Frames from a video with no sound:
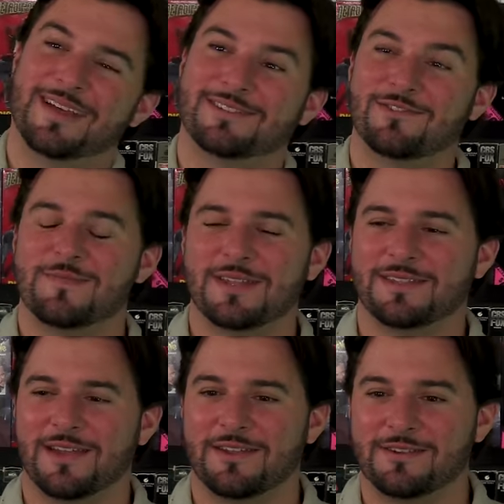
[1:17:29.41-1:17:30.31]
Superman's
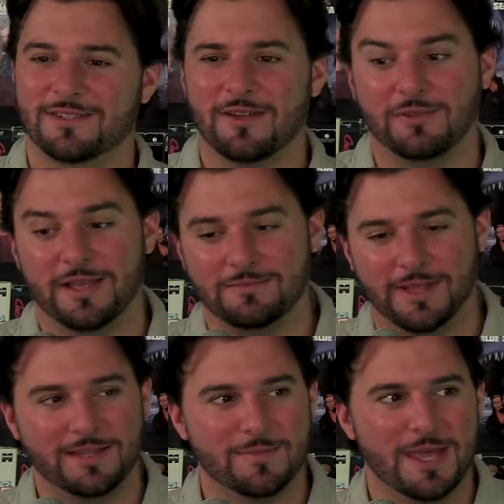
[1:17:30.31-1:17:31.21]
not here, so let
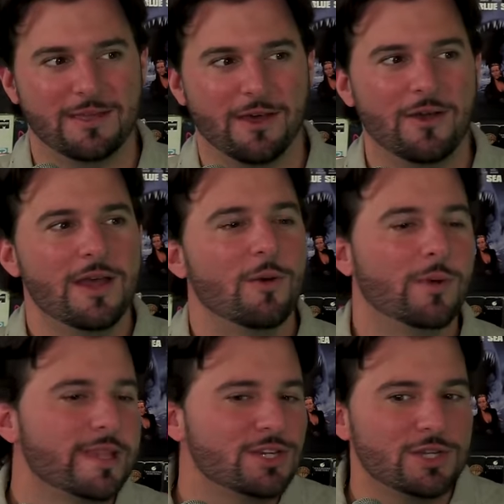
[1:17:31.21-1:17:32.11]
the man go.
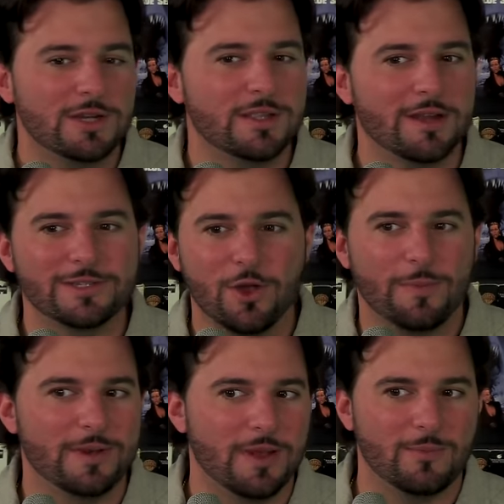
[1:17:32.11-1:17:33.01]
What they should have done is
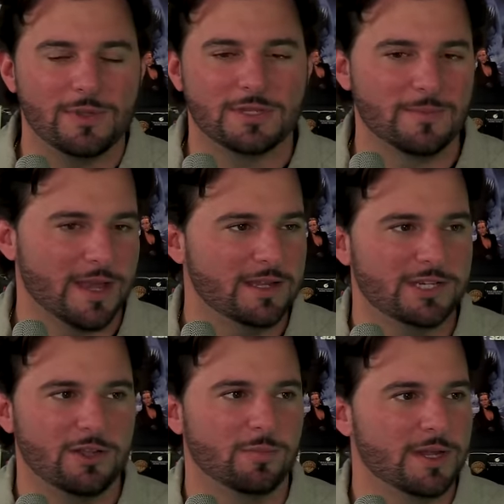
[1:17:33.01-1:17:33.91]
opened up with some kind of
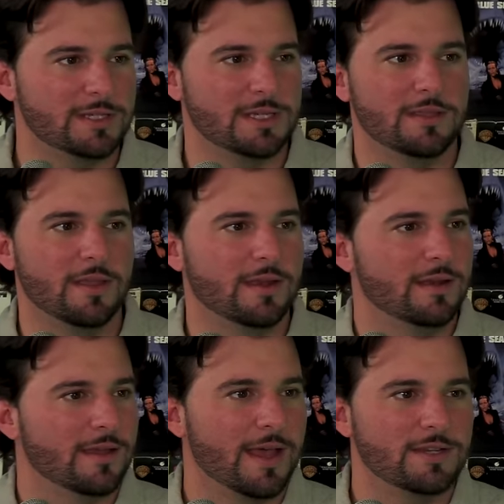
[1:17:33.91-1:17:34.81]
jailbreak scene
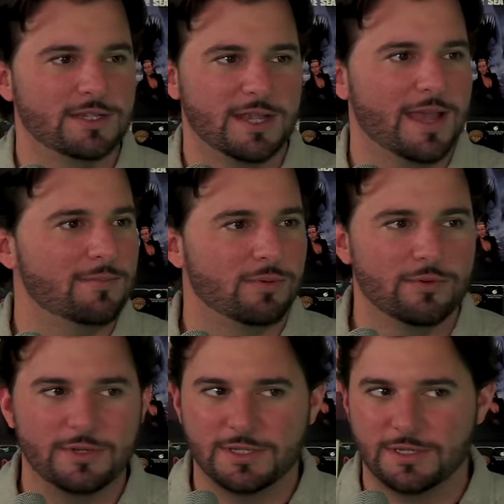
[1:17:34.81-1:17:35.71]
then. And just had
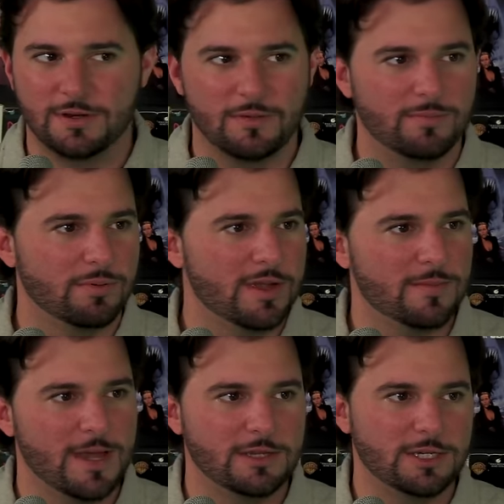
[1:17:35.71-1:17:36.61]
Brutus, you know, break
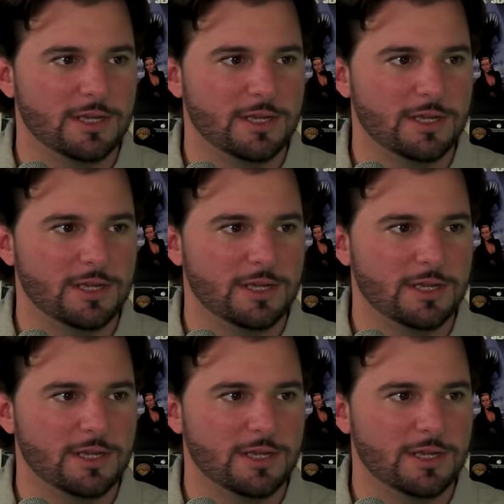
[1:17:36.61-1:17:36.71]
him out of